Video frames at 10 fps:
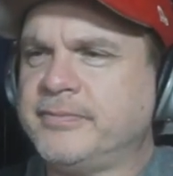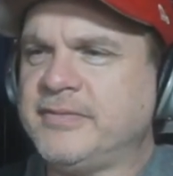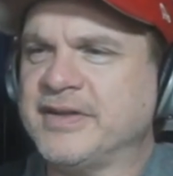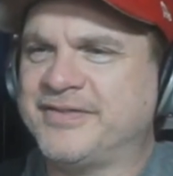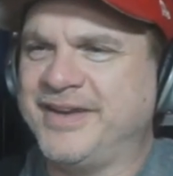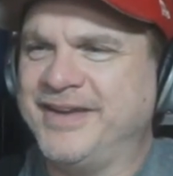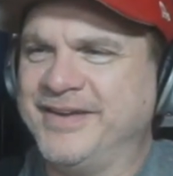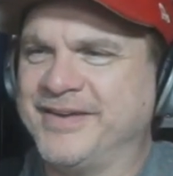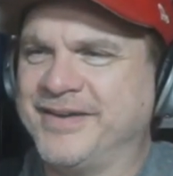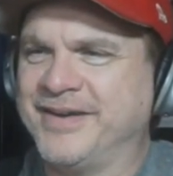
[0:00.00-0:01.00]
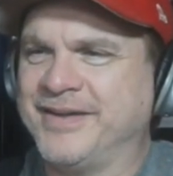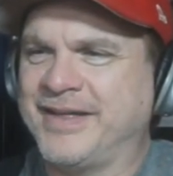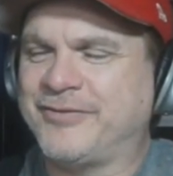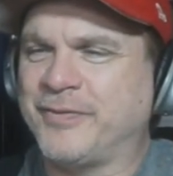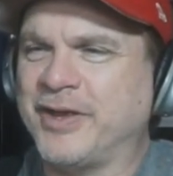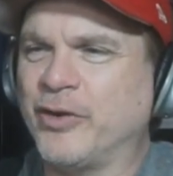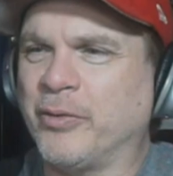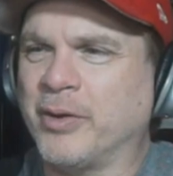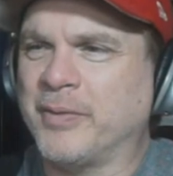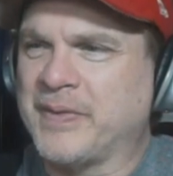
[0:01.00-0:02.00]
See? That's what they don't
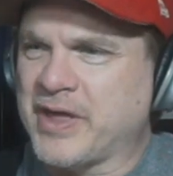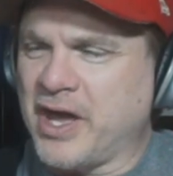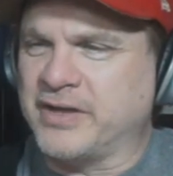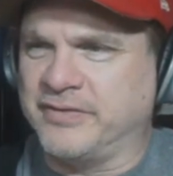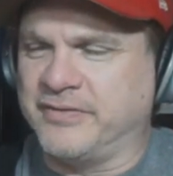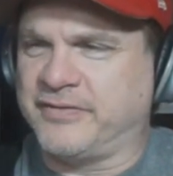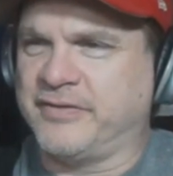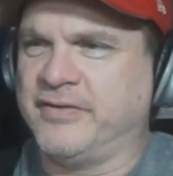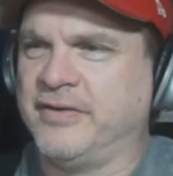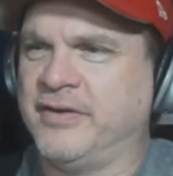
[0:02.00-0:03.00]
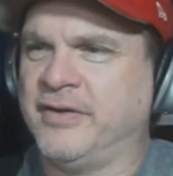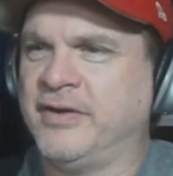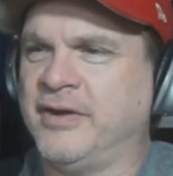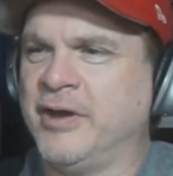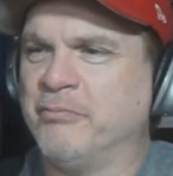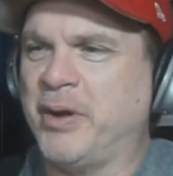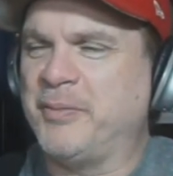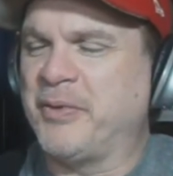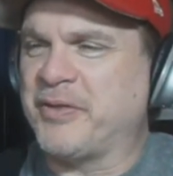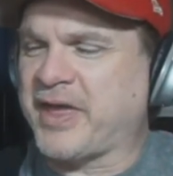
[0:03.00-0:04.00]
do with guns. But
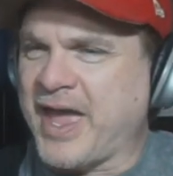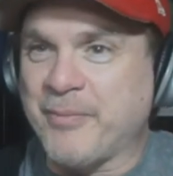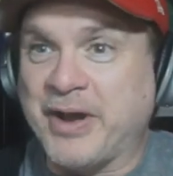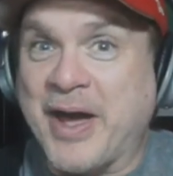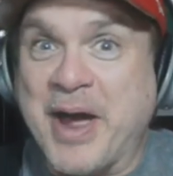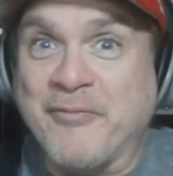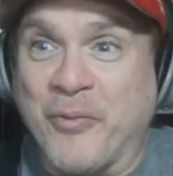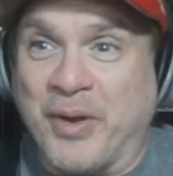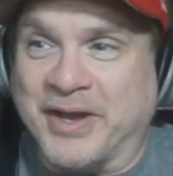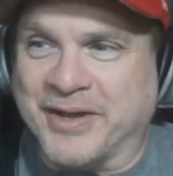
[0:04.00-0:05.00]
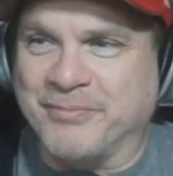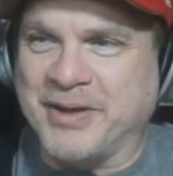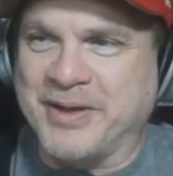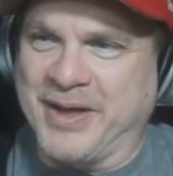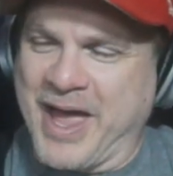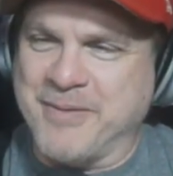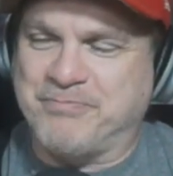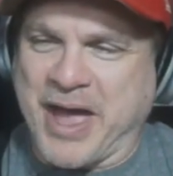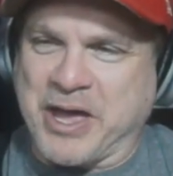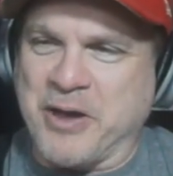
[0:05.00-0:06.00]
with the camera now, everyone can be, hey,
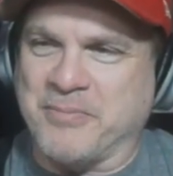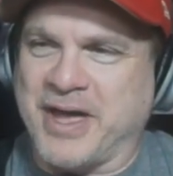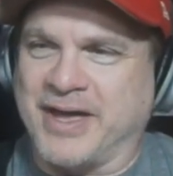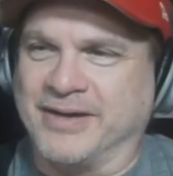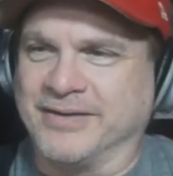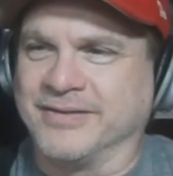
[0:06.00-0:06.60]
back up, man.